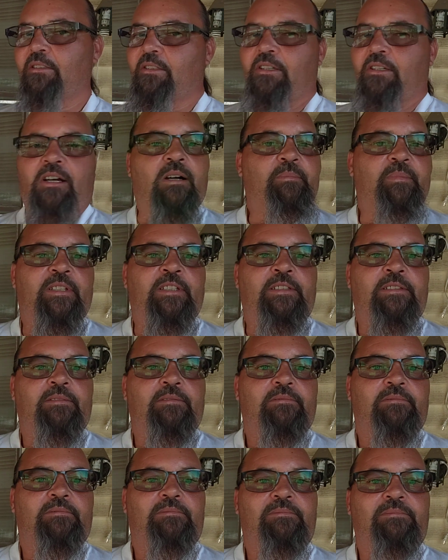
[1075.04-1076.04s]
Comment.
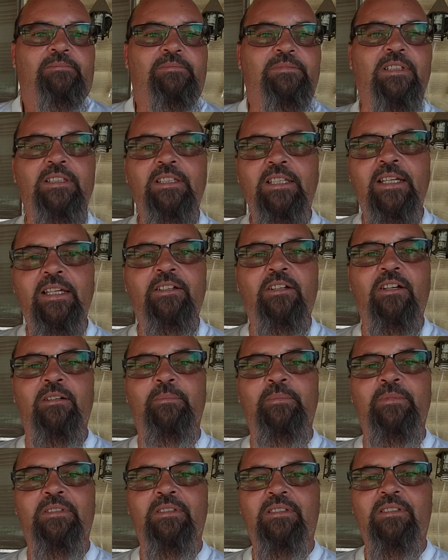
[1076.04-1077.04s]
I like
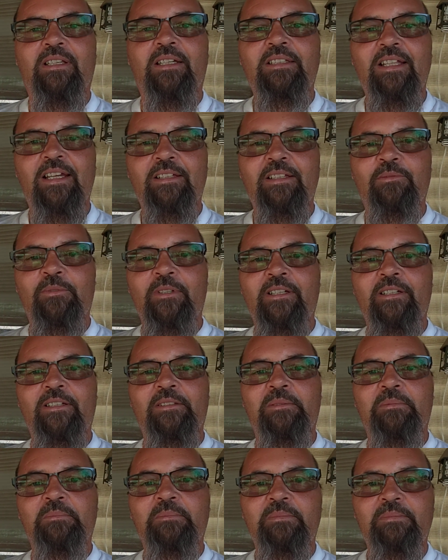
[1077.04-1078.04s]
comments. I like reading
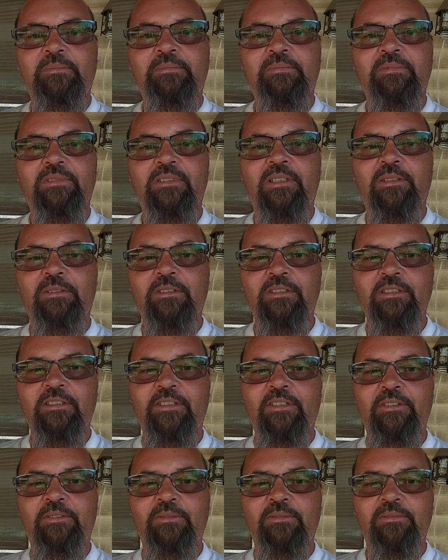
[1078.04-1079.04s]
them. I really
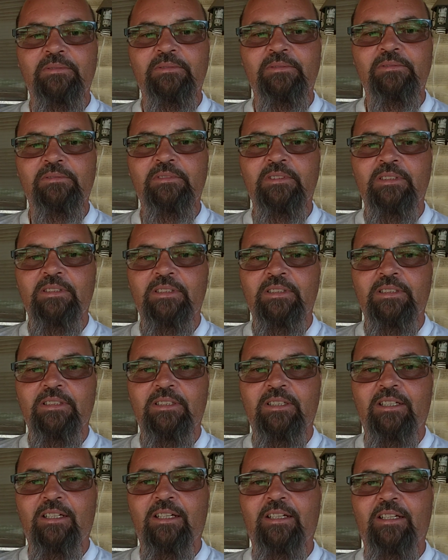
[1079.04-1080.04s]
do.
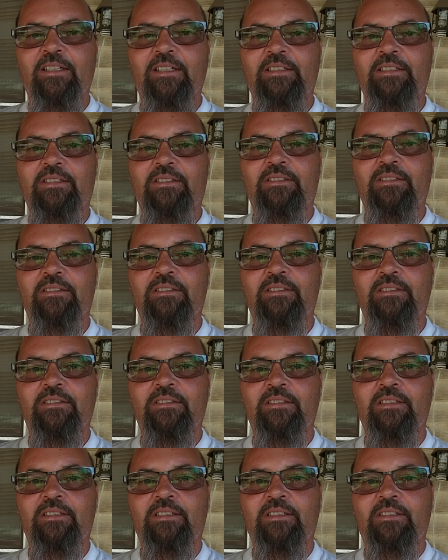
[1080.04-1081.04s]
Alright, guys.
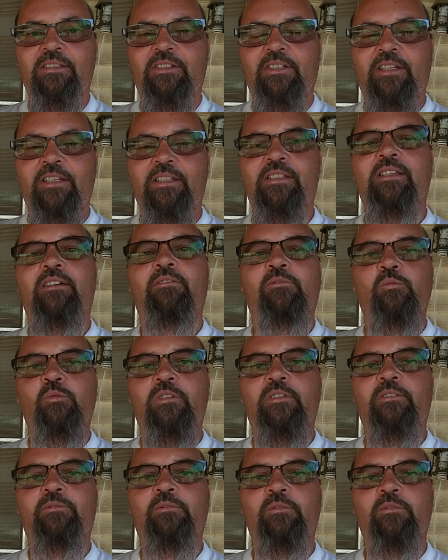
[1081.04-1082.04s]
You guys have a
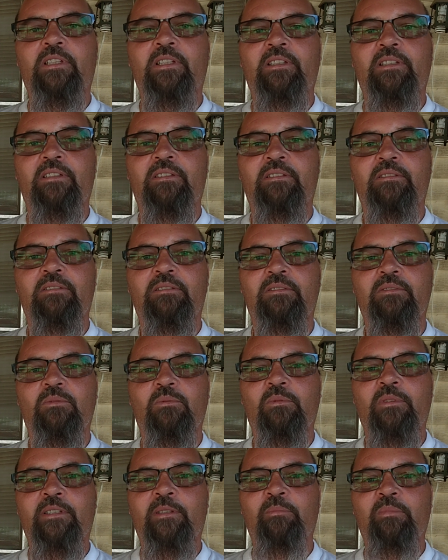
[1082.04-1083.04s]
wonderful day.
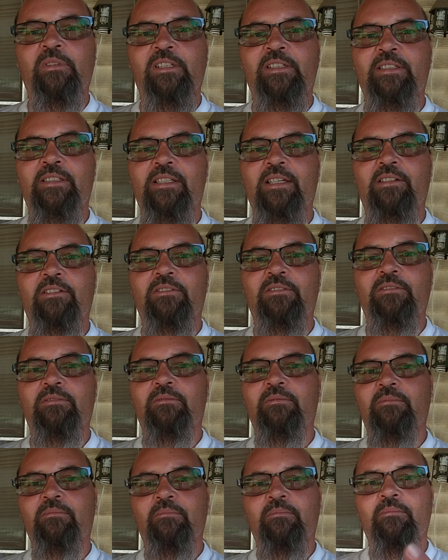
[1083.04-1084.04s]
Wicked Blades out.
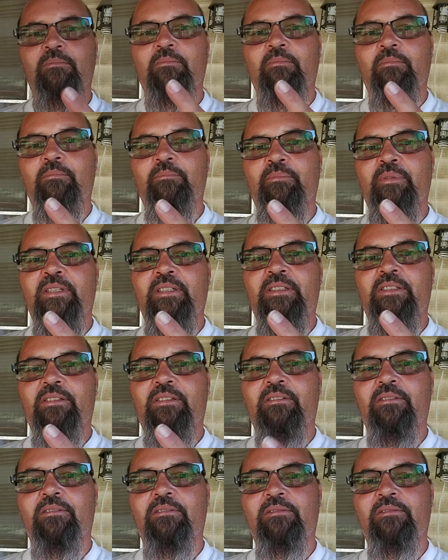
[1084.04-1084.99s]
Peace.